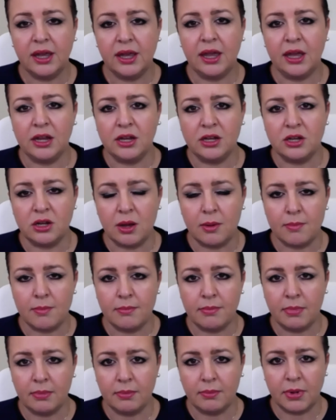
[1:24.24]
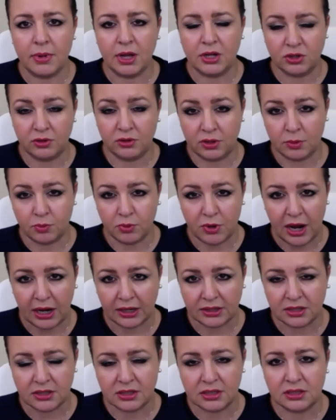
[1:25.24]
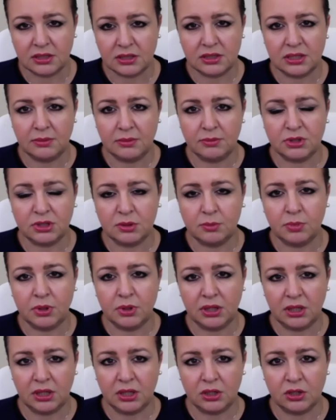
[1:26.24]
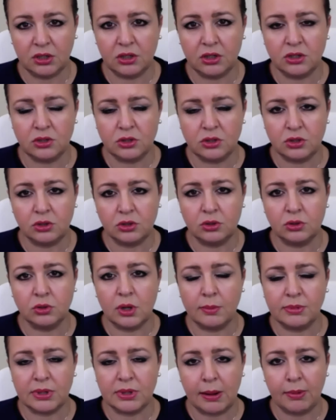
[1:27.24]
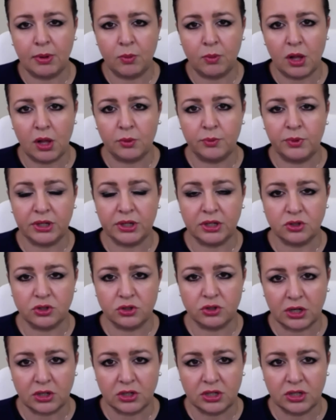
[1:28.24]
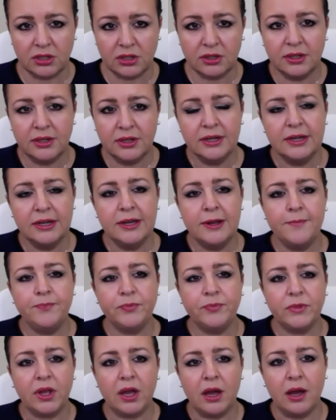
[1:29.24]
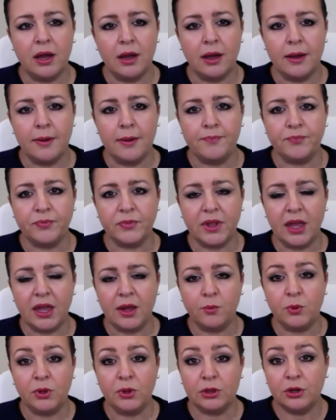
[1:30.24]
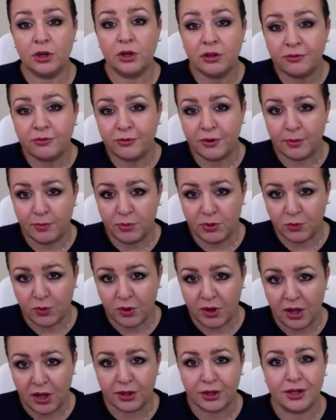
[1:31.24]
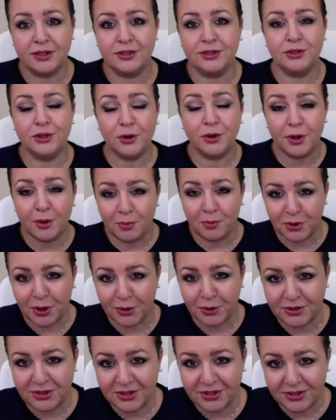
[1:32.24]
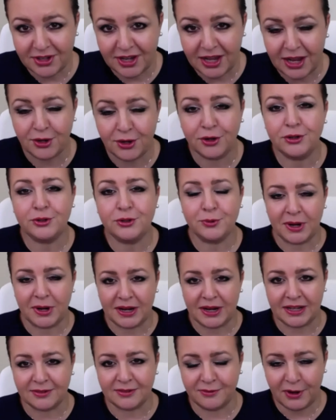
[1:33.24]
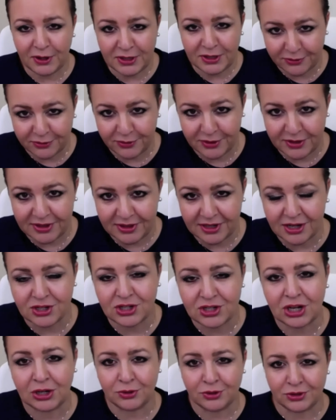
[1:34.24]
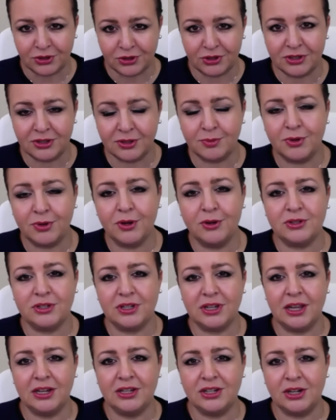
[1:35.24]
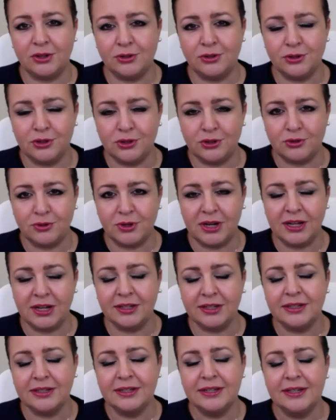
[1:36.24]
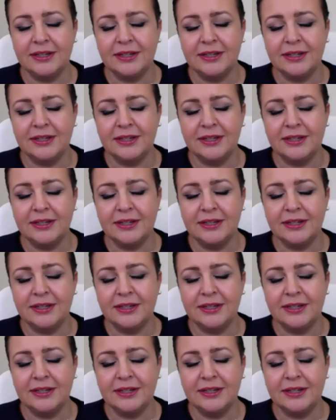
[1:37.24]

and much of their practice seems to be geared to abdominal wall reconstruction. Um, and we learn from you all because your approach and your training is very different than a general surgeon's approach and general surgeon training.